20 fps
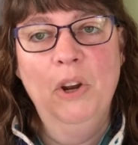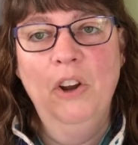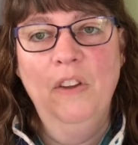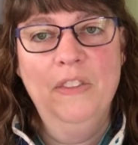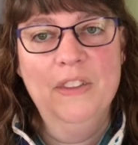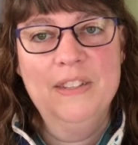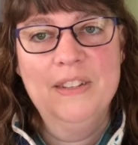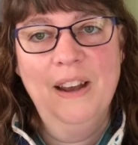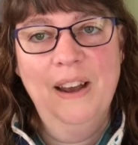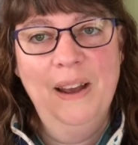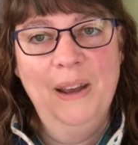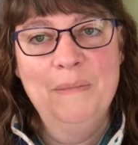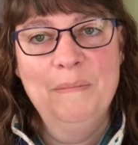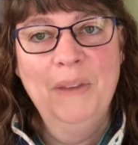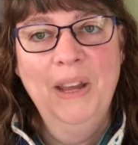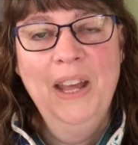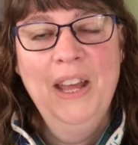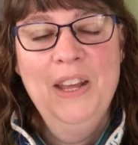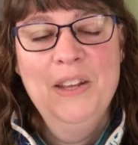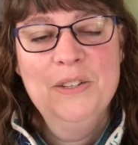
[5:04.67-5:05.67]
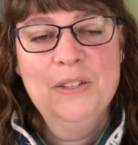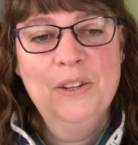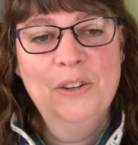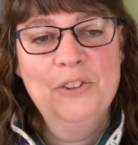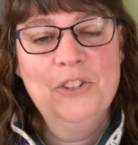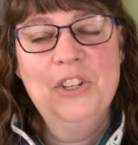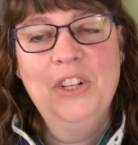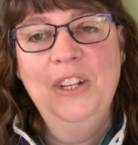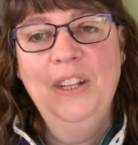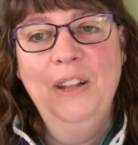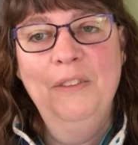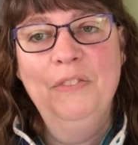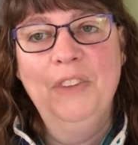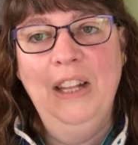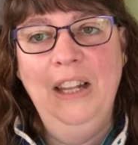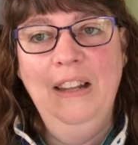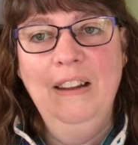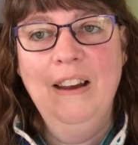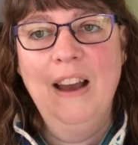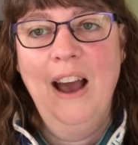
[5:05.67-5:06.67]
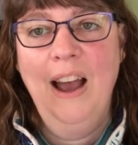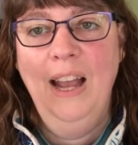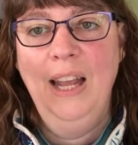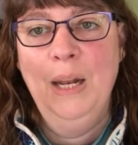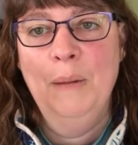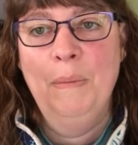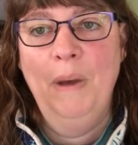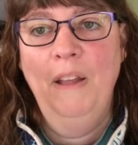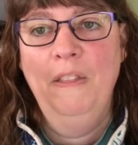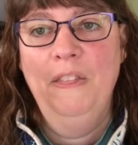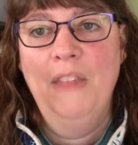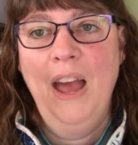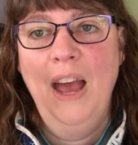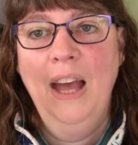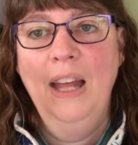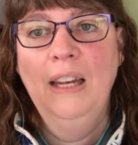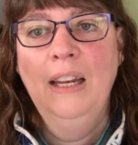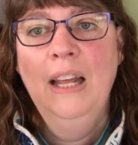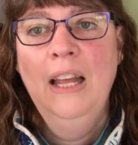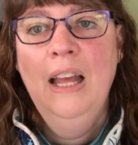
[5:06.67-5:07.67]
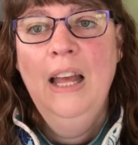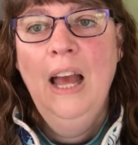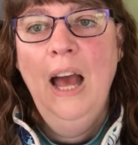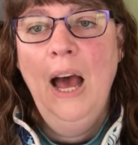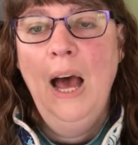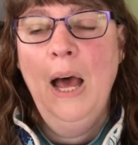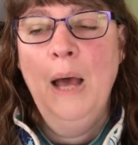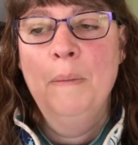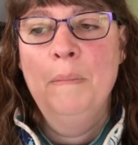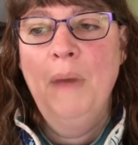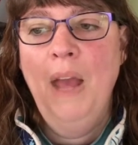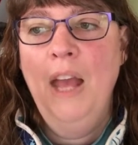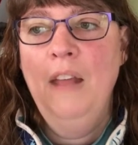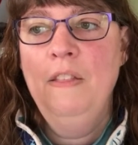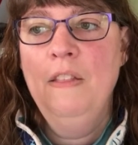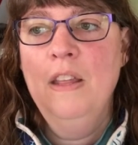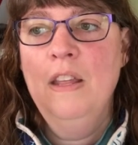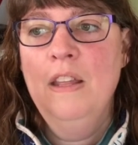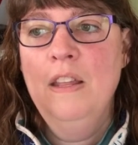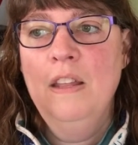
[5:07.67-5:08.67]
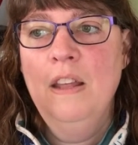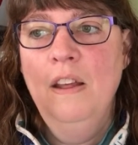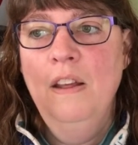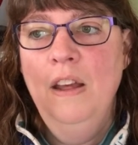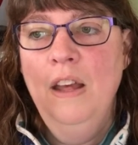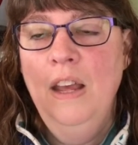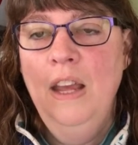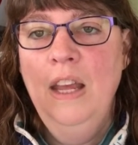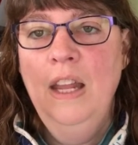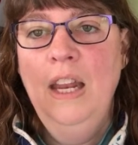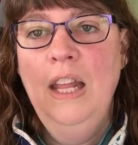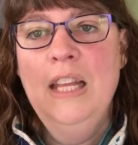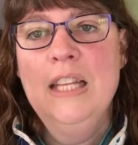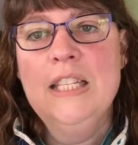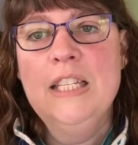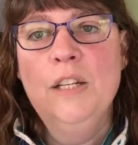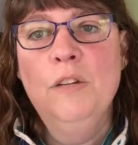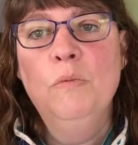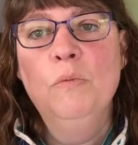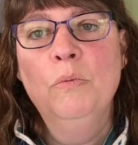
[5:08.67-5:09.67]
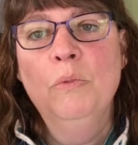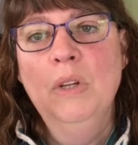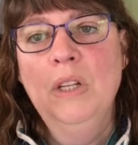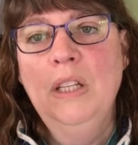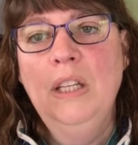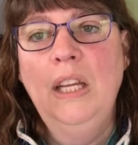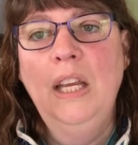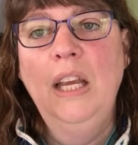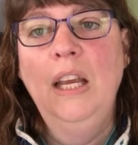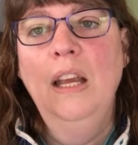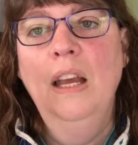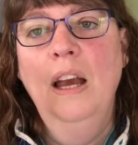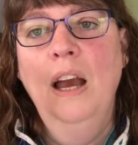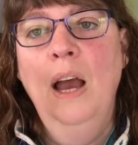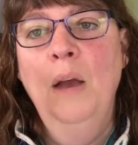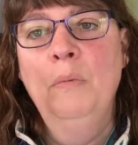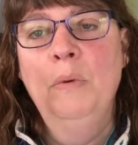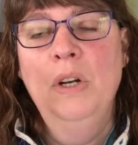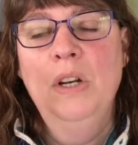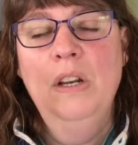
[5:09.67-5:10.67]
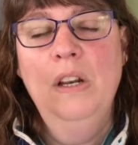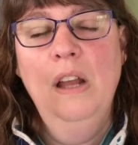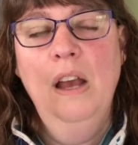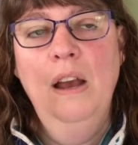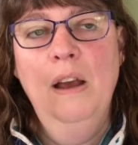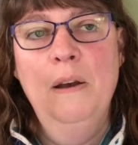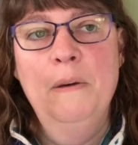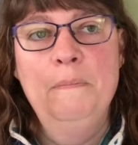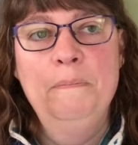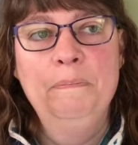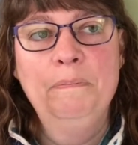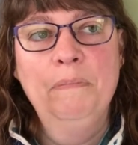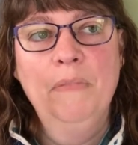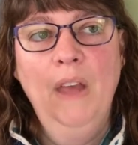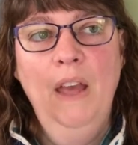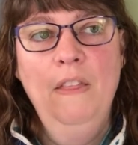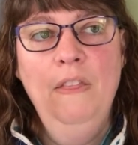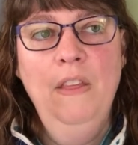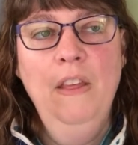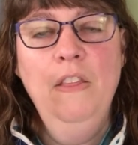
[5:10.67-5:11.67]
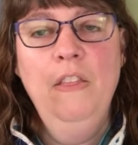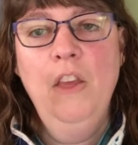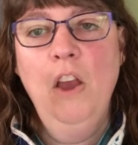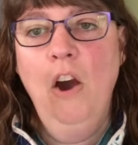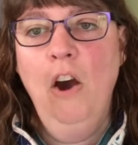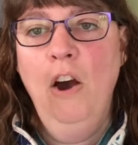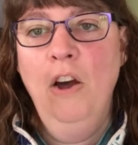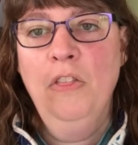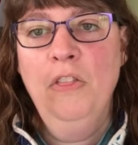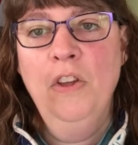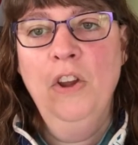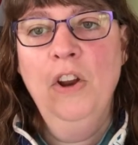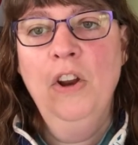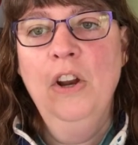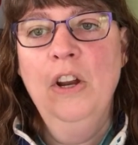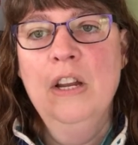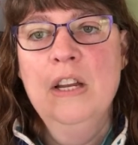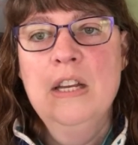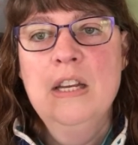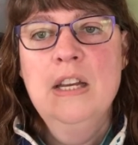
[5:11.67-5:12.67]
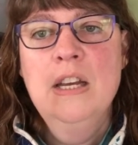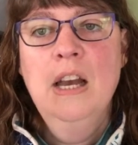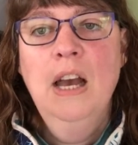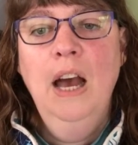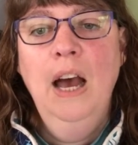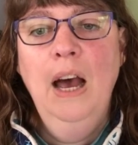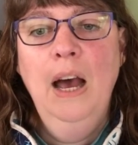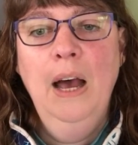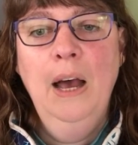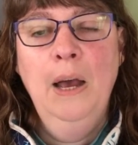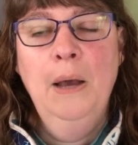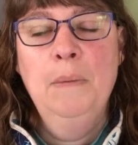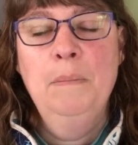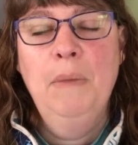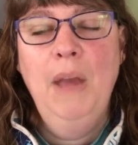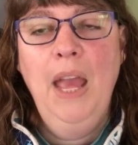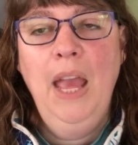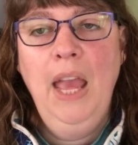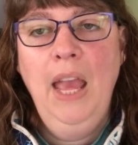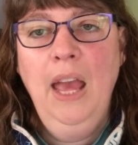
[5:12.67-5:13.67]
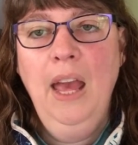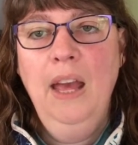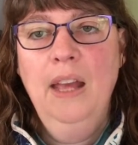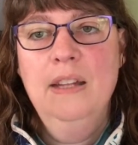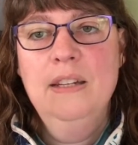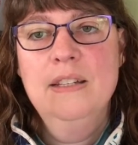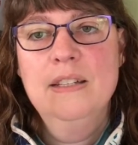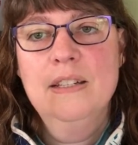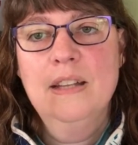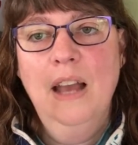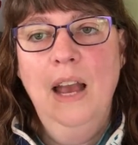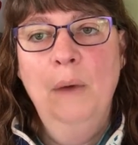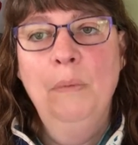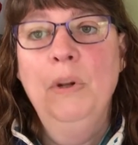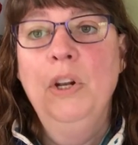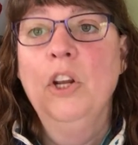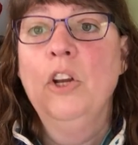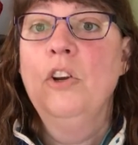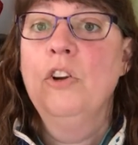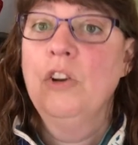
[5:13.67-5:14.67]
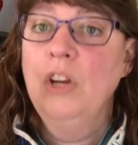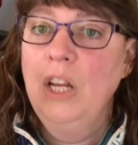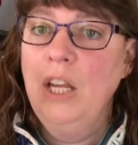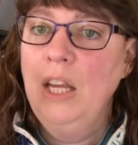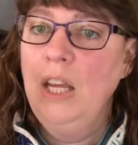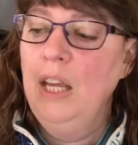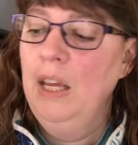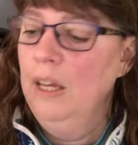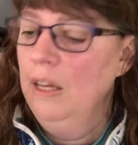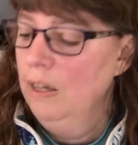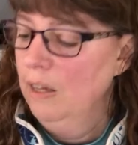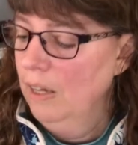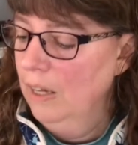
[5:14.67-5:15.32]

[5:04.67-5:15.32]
all the time. So she left a little guide about that. And it isn't really, I think the author, and I would agree